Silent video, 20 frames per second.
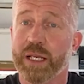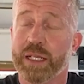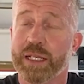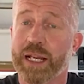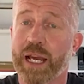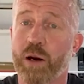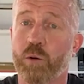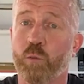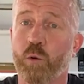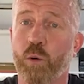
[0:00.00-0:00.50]

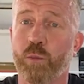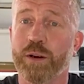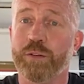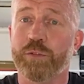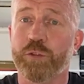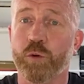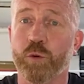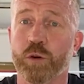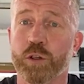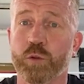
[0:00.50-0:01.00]
Now, what we've
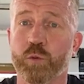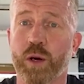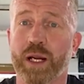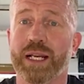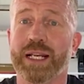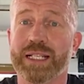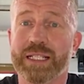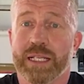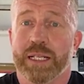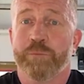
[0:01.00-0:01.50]
thought as well
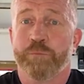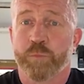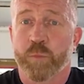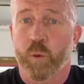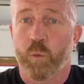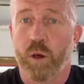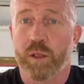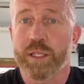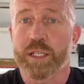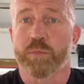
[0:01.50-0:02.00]
is,
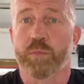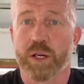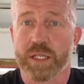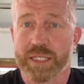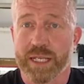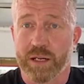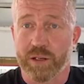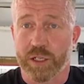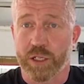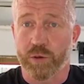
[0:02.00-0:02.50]
while this might
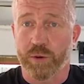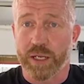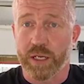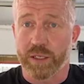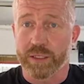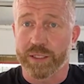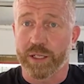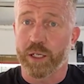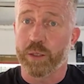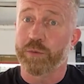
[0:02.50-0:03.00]
sound like a great
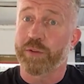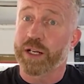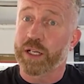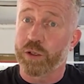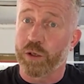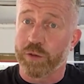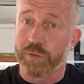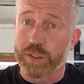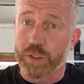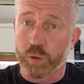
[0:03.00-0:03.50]
idea, we've had a
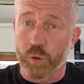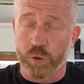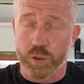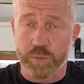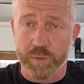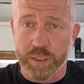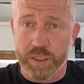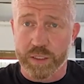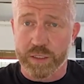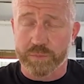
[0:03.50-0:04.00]
lot of
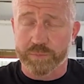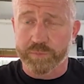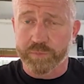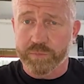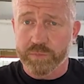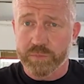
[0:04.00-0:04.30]
endorsements.